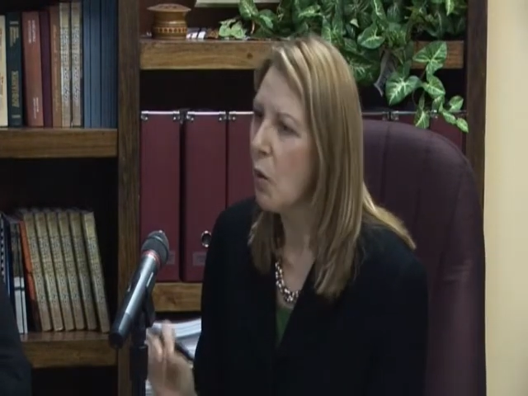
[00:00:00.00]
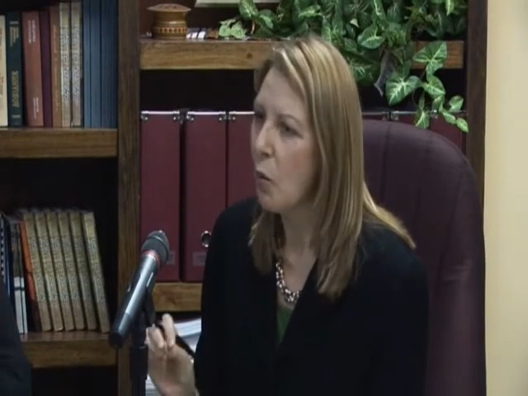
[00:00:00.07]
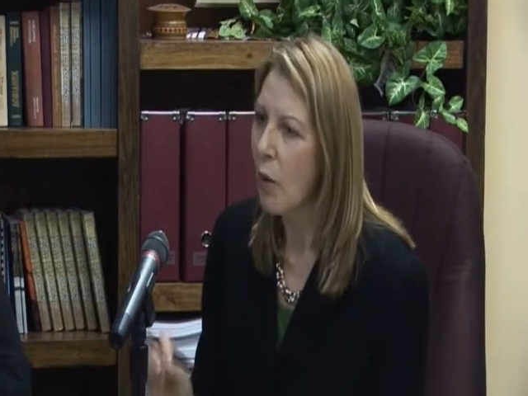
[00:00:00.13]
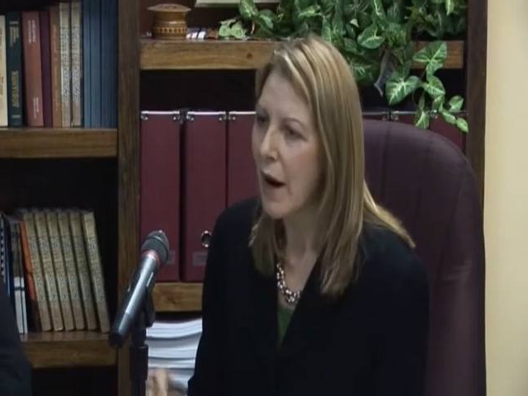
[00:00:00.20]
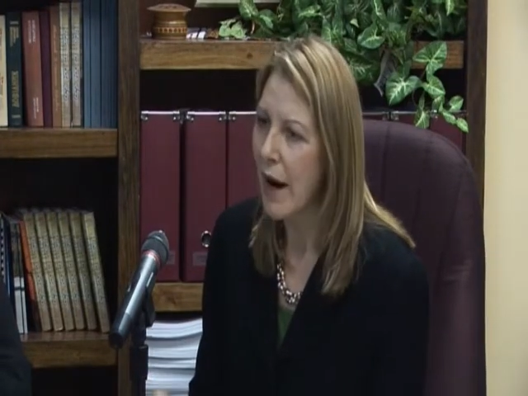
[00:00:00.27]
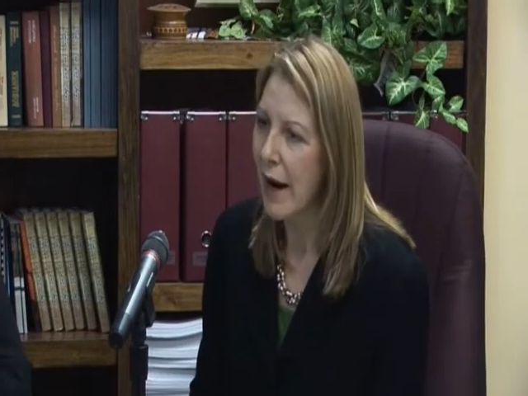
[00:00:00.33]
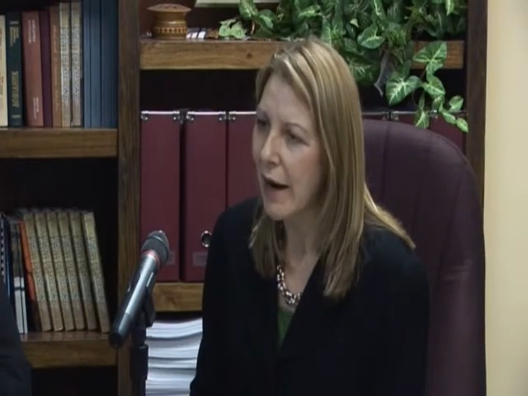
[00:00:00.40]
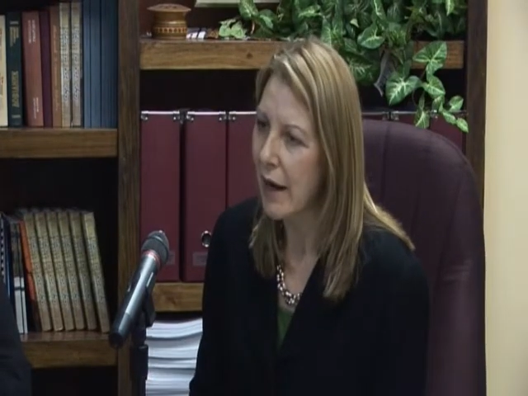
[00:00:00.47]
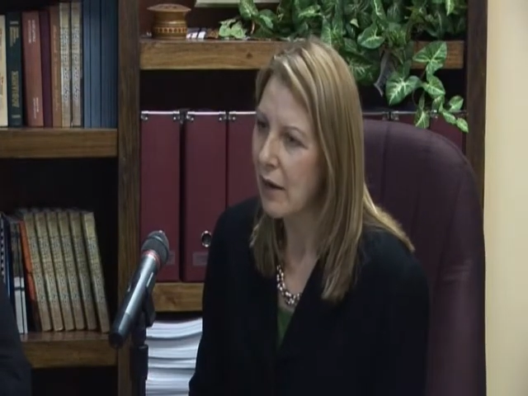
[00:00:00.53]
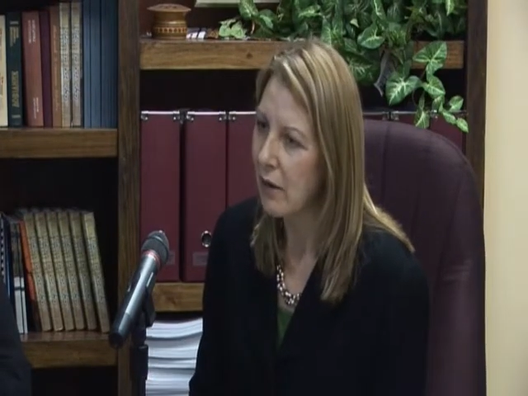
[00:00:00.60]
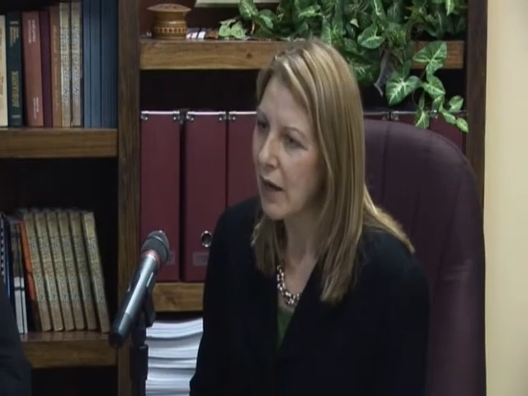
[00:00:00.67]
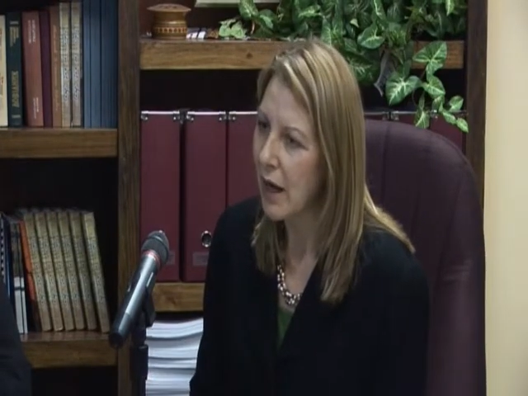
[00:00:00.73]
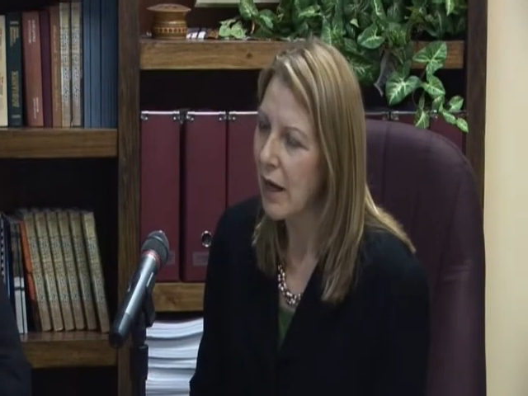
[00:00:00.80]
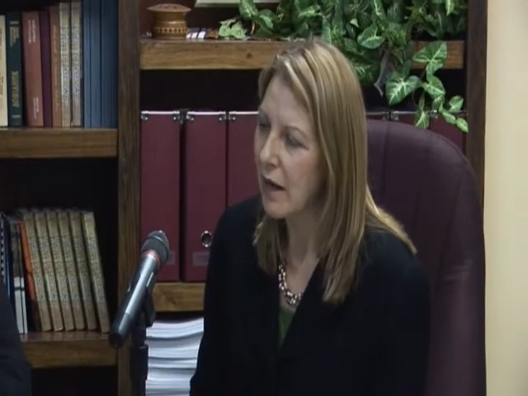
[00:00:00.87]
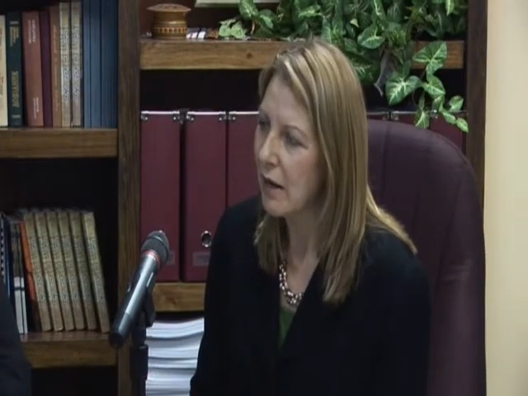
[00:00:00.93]

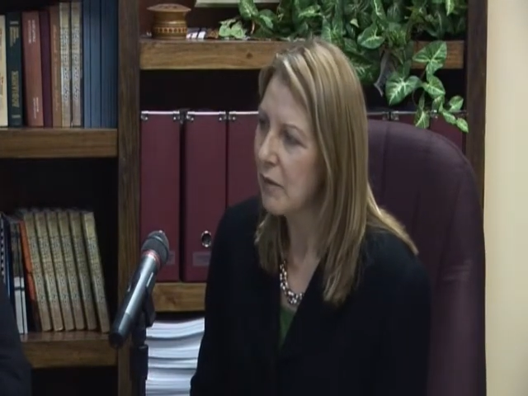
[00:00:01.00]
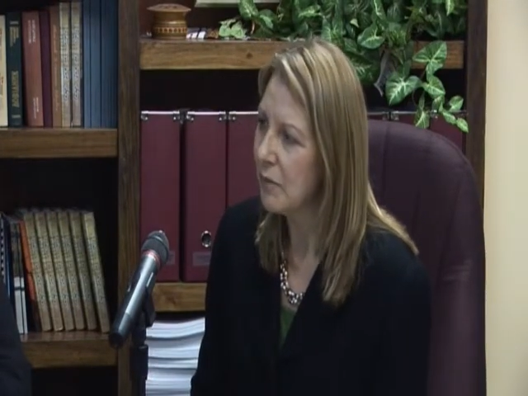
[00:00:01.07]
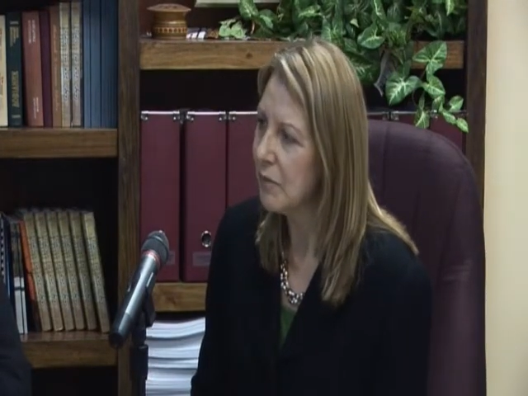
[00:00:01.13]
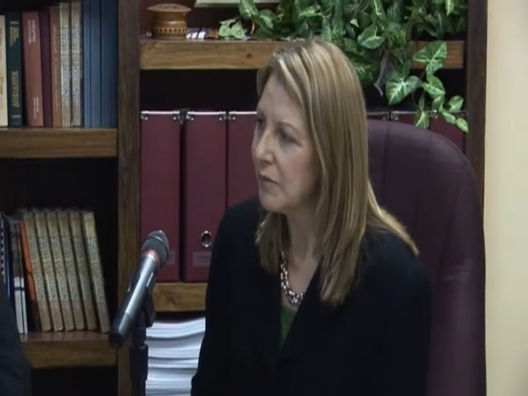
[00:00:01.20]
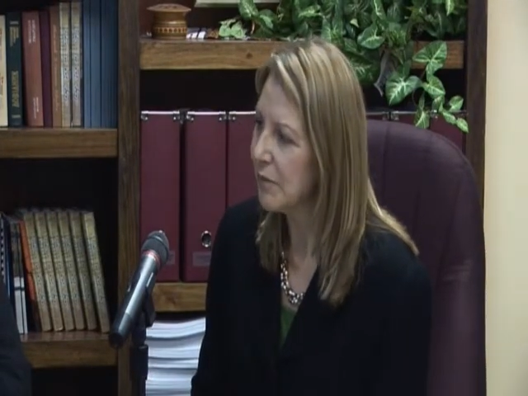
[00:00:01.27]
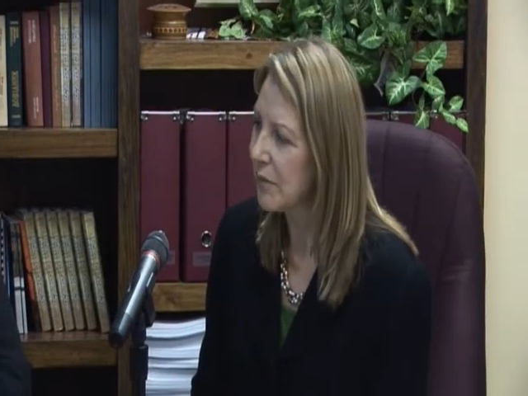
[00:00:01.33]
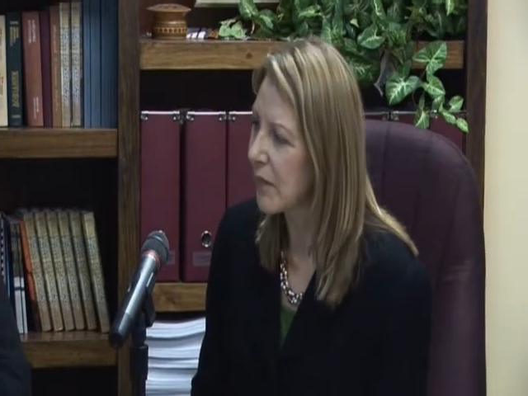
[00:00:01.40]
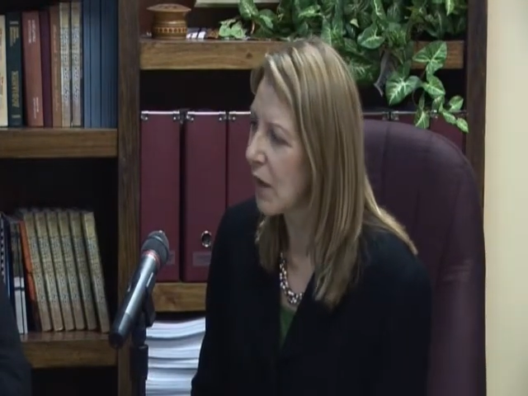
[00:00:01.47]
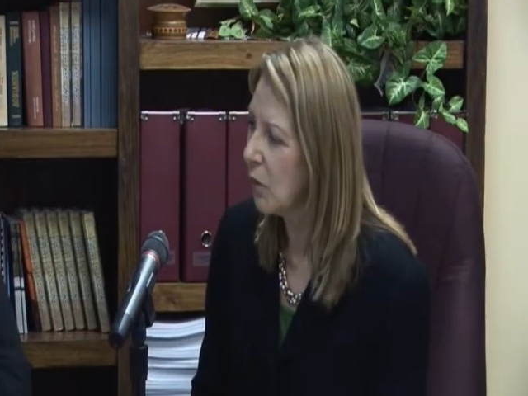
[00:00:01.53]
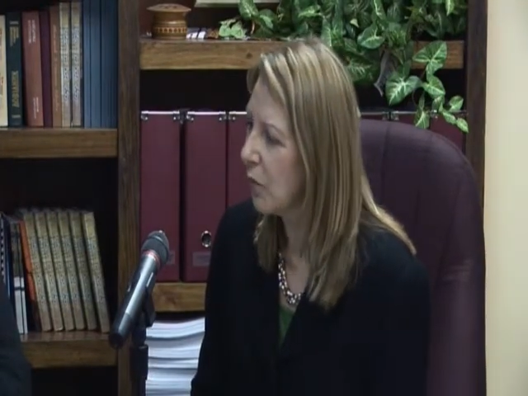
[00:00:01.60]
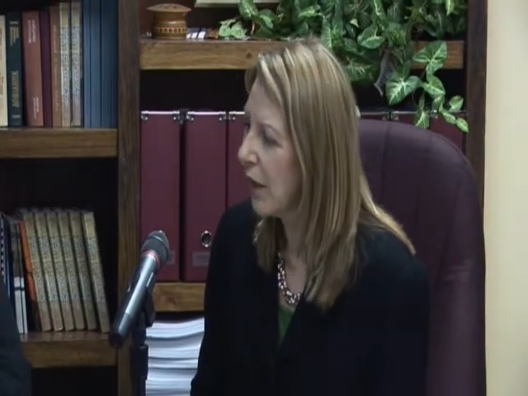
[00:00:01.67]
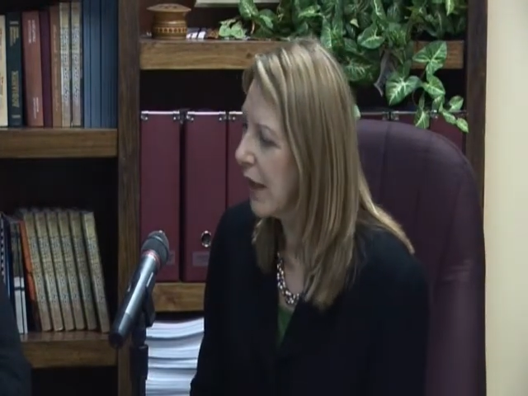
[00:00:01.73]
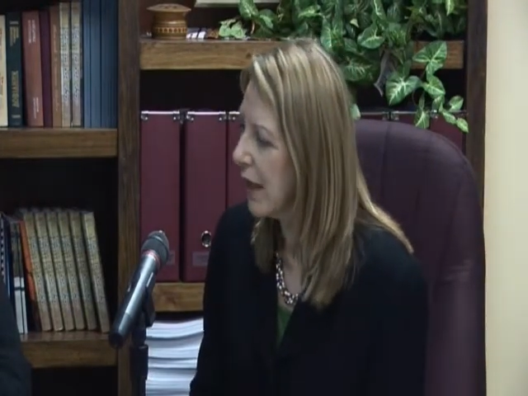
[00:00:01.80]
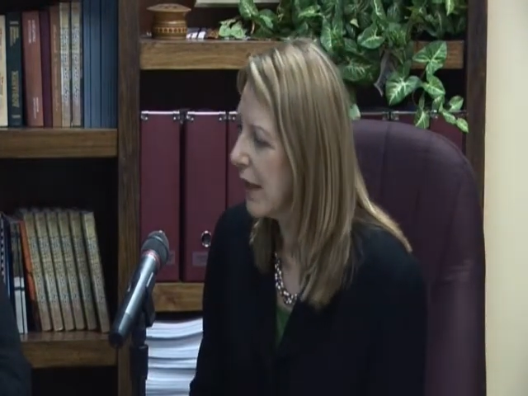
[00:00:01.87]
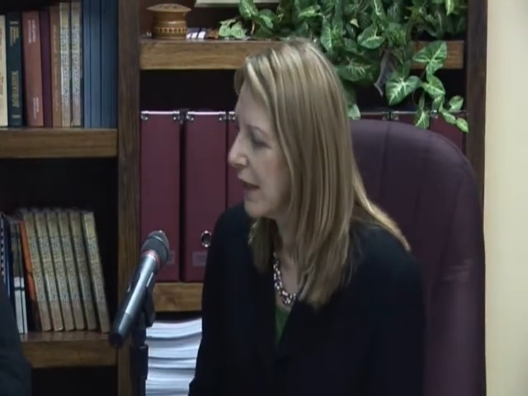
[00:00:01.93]
where
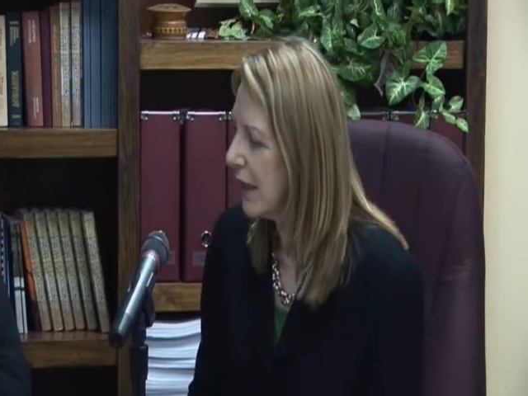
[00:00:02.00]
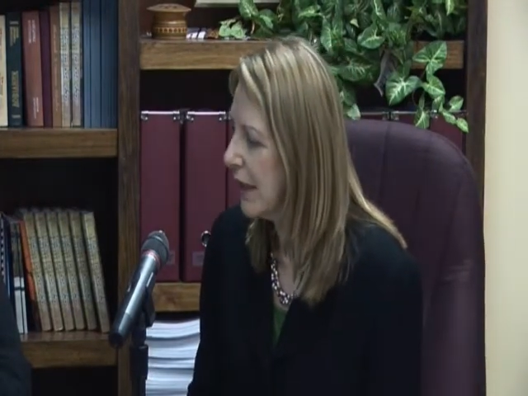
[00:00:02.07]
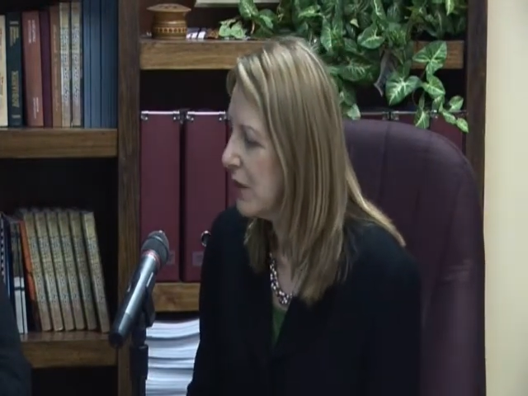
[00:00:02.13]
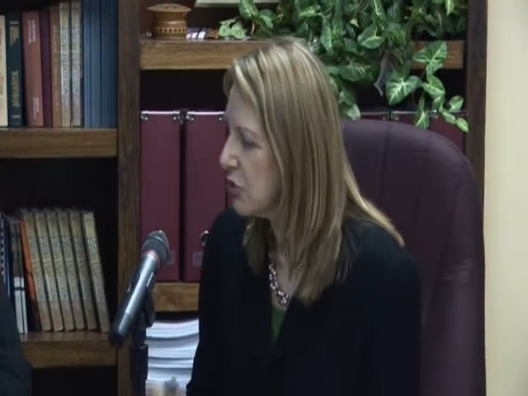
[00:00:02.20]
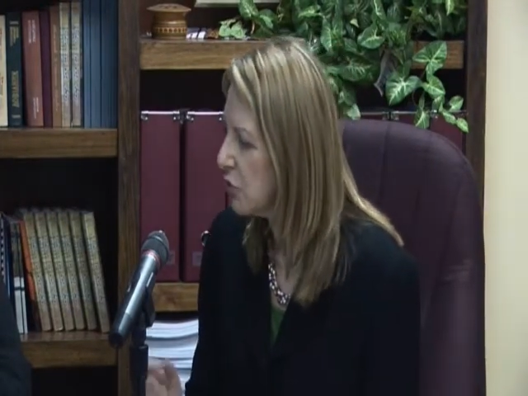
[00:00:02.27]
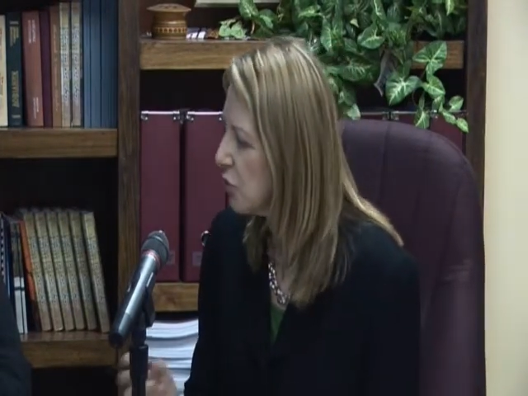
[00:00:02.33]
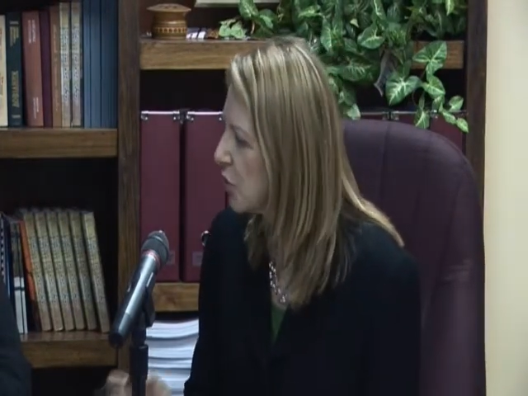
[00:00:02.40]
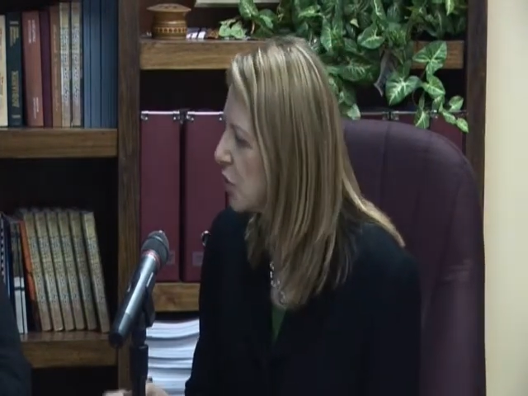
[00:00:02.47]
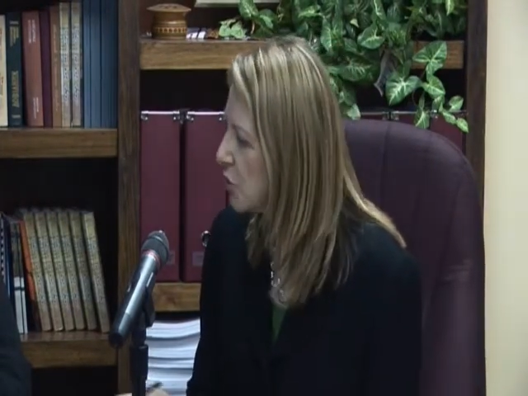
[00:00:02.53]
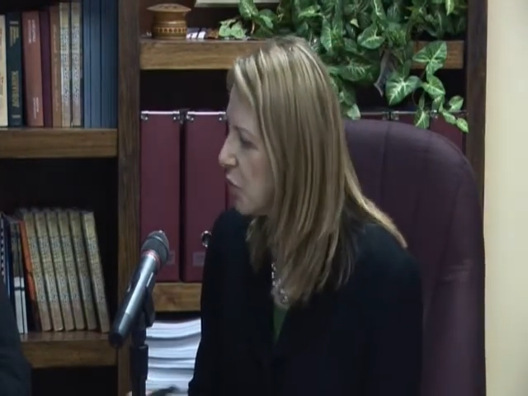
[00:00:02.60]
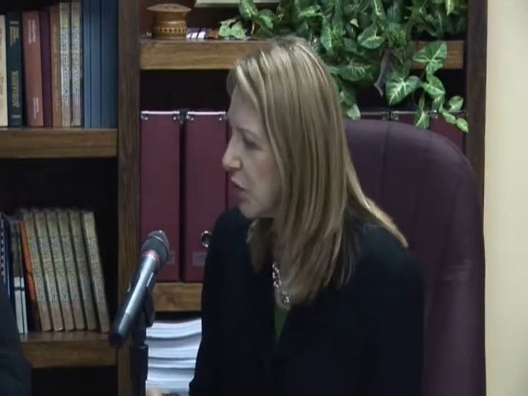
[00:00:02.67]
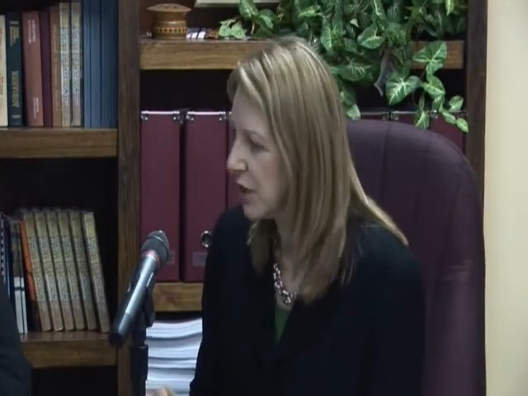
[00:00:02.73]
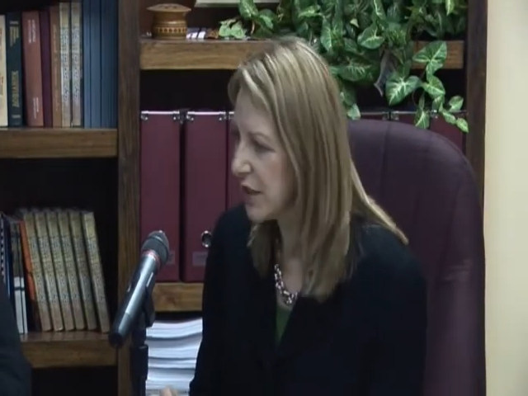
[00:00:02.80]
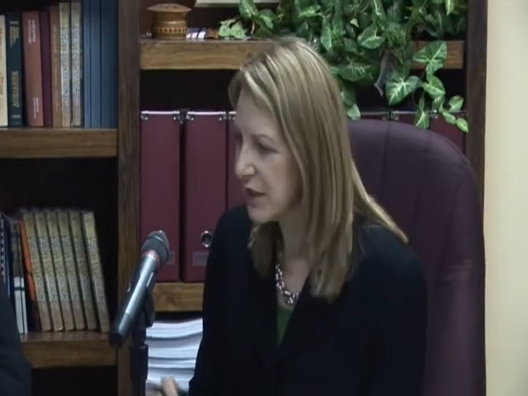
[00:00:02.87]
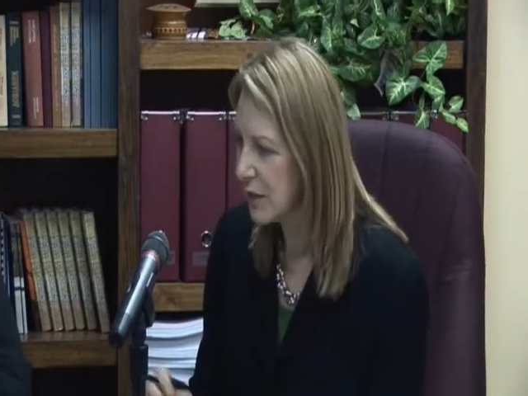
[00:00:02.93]
issues
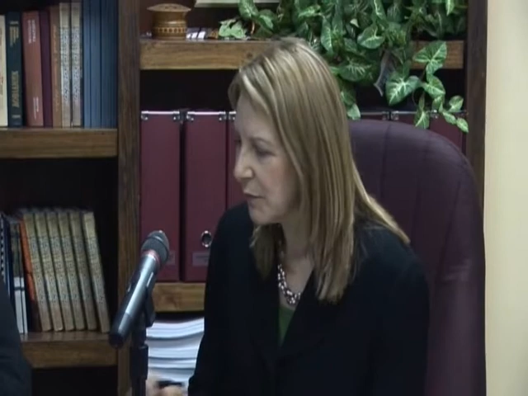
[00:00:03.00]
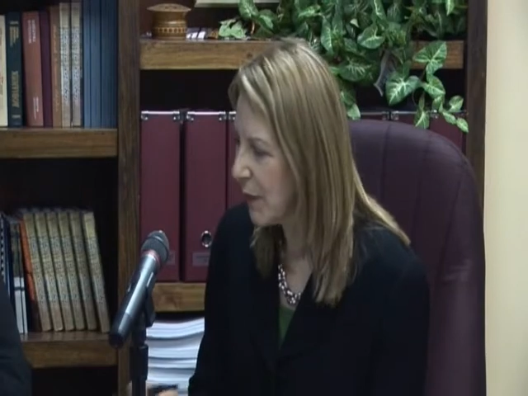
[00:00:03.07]
were